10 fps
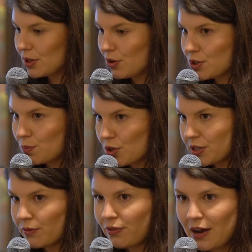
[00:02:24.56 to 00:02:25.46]
and not more
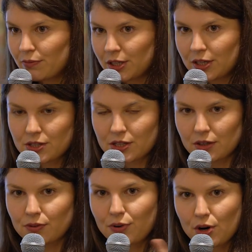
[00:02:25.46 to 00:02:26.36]
than 5 minutes
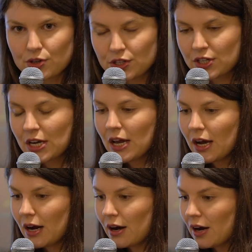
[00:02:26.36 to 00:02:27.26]
in first
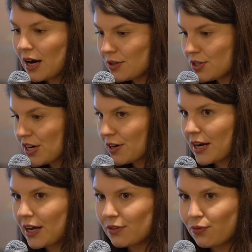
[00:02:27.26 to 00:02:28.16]
answer
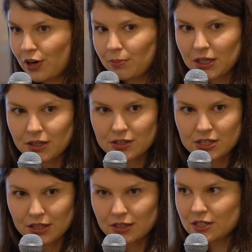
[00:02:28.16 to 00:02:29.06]
and 3
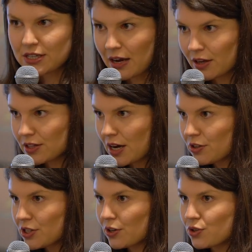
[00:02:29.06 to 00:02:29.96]
minutes in second
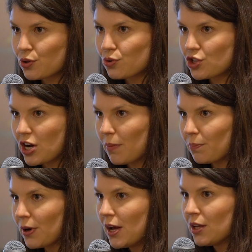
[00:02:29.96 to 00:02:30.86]
answer to
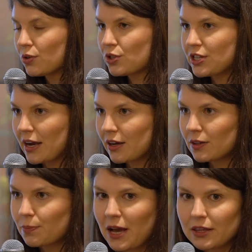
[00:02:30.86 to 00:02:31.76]
jump to
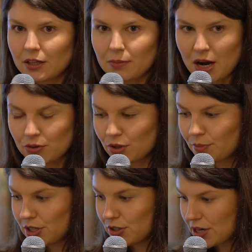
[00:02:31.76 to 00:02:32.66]
second panel about
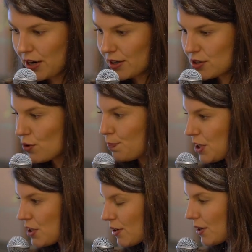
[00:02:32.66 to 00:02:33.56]
humanitarian. So
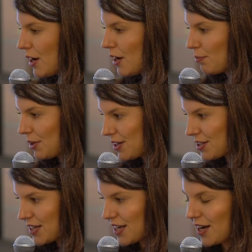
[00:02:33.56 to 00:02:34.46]
Peter,
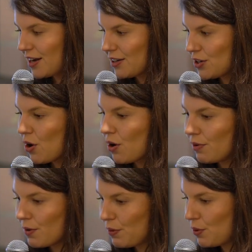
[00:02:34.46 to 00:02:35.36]
please, your
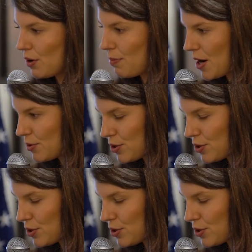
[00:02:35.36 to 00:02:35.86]
overview about